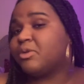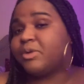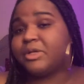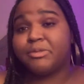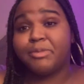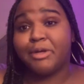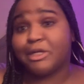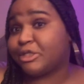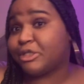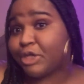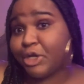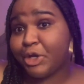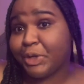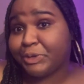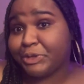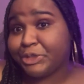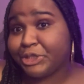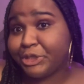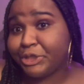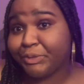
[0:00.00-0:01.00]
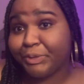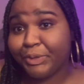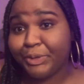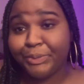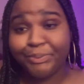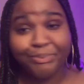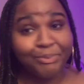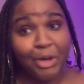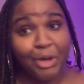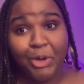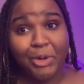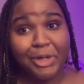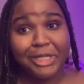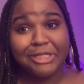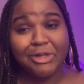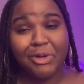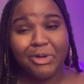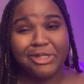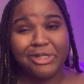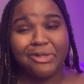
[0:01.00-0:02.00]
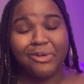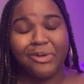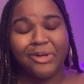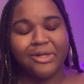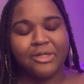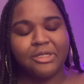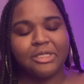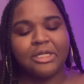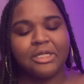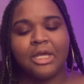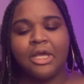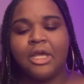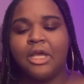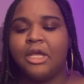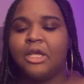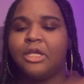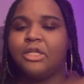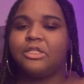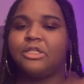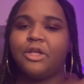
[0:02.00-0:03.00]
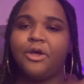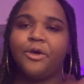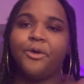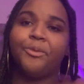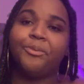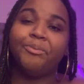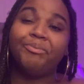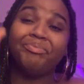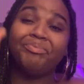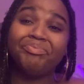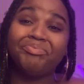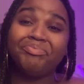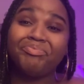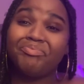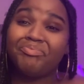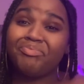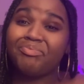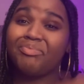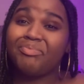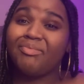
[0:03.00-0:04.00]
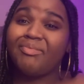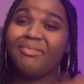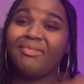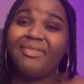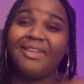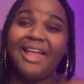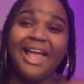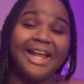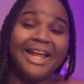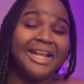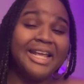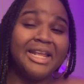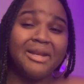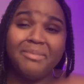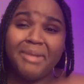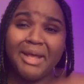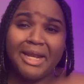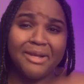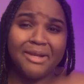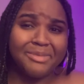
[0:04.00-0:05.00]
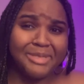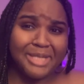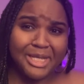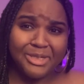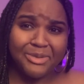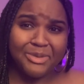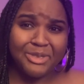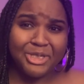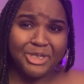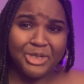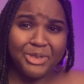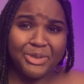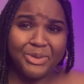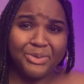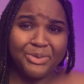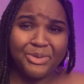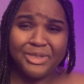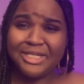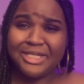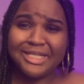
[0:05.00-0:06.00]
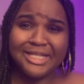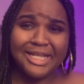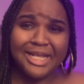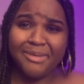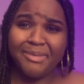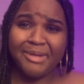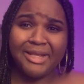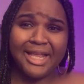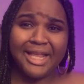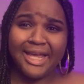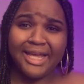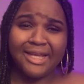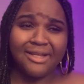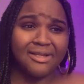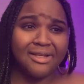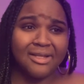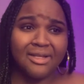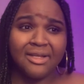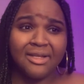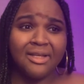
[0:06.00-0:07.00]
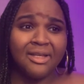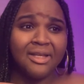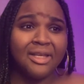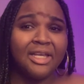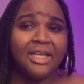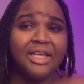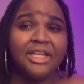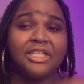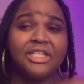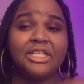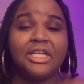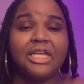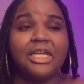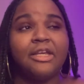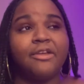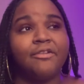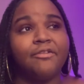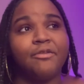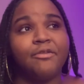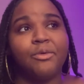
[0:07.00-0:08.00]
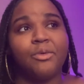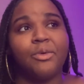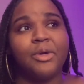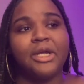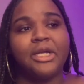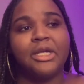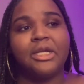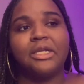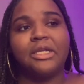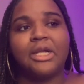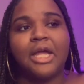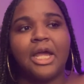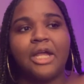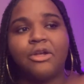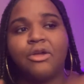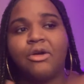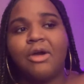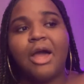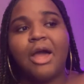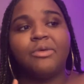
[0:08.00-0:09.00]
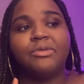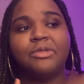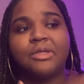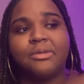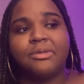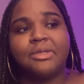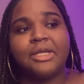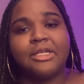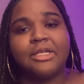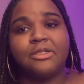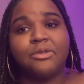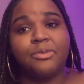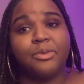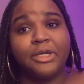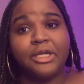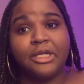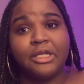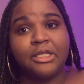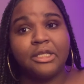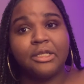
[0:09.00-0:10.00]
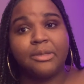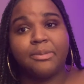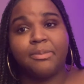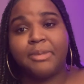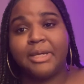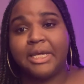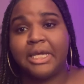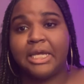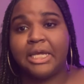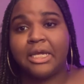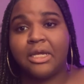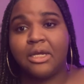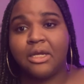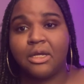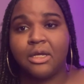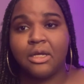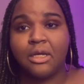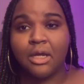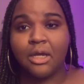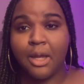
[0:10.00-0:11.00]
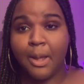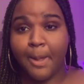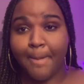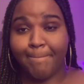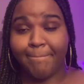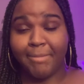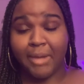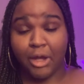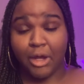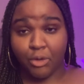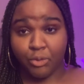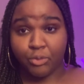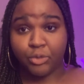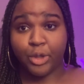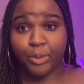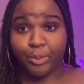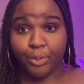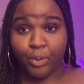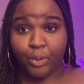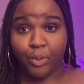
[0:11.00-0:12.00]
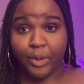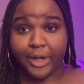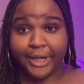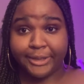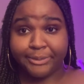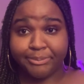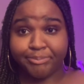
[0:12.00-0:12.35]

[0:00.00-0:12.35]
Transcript: best to go general. Always, always, always. So, how to get a man obsessed with you? You just gotta be like, shit, for one, I know I was obsessed with being my own number one,